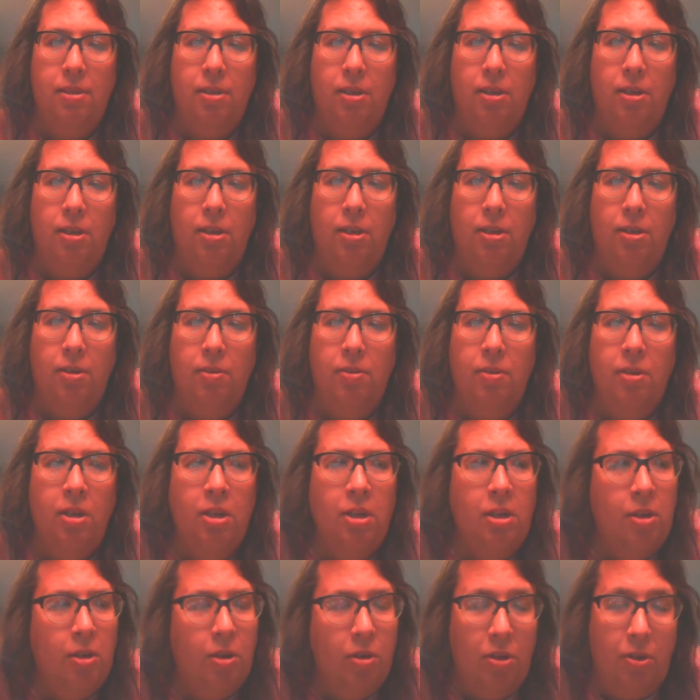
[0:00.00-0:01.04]
You know,
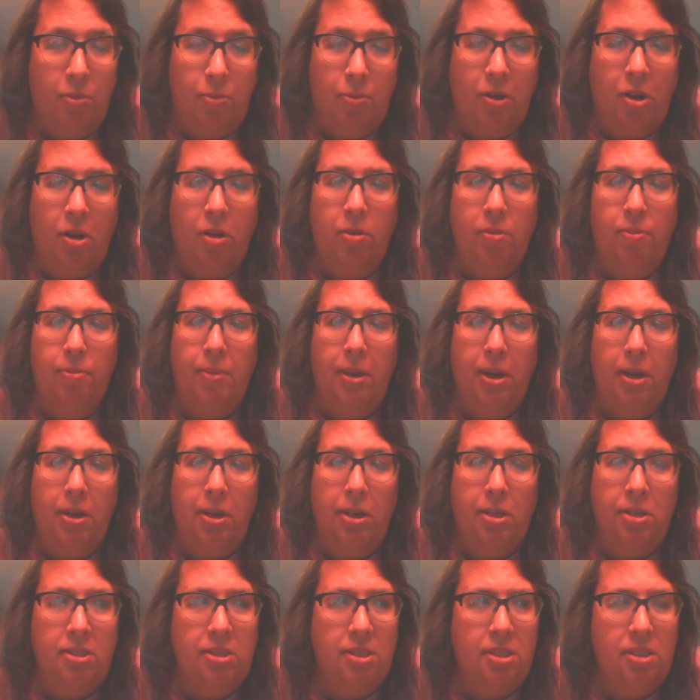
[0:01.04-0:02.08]
only problem about
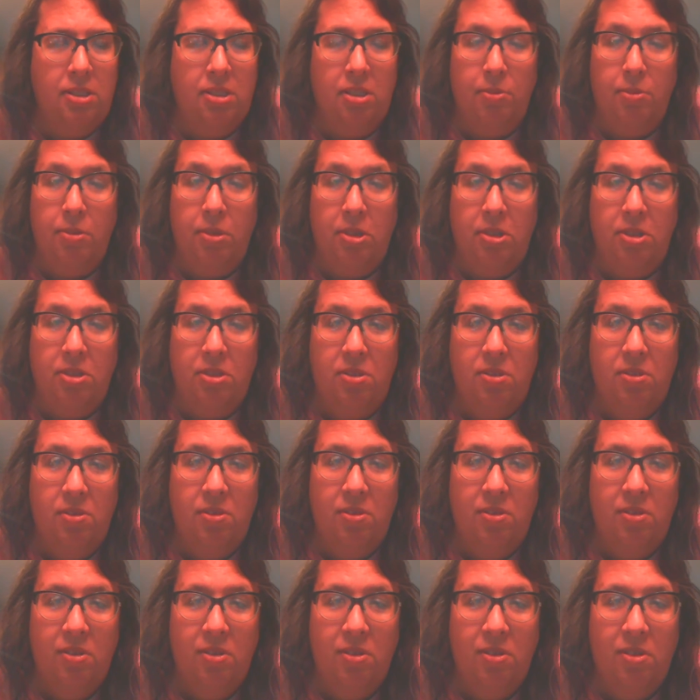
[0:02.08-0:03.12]
it is that some of these
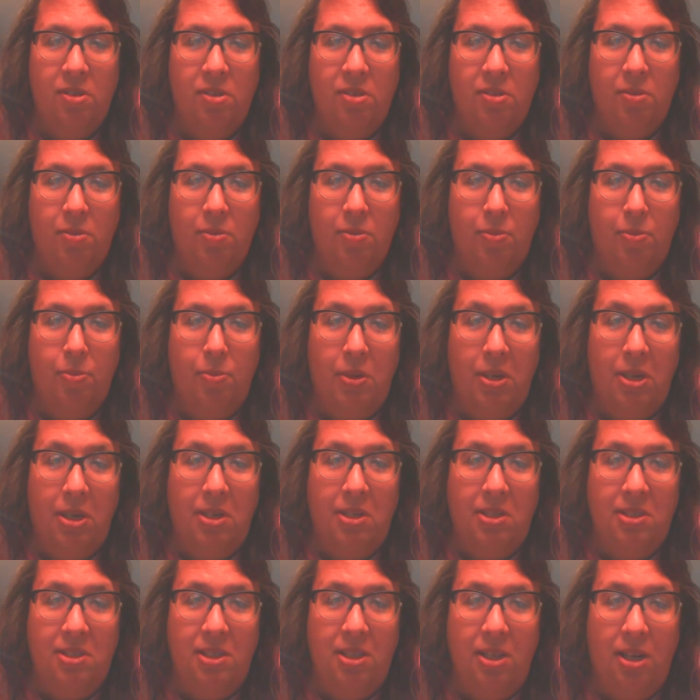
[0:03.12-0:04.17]

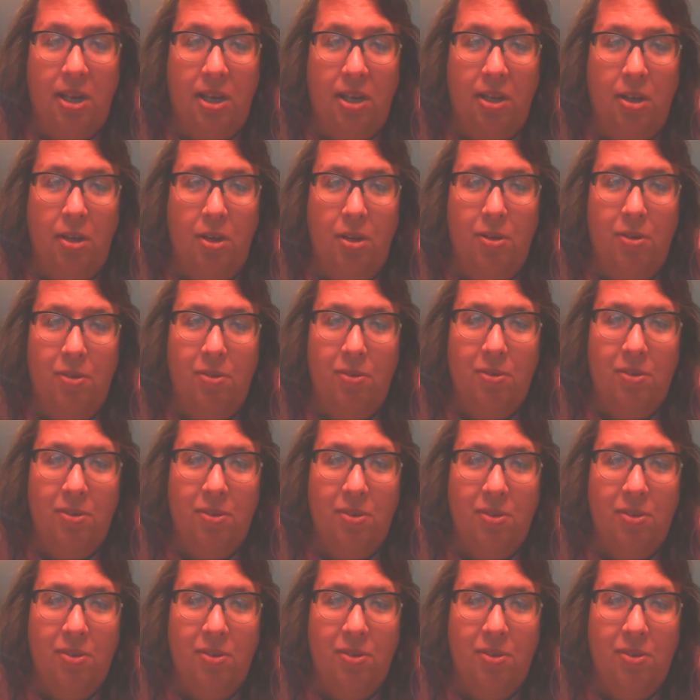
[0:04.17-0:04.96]
me's that I know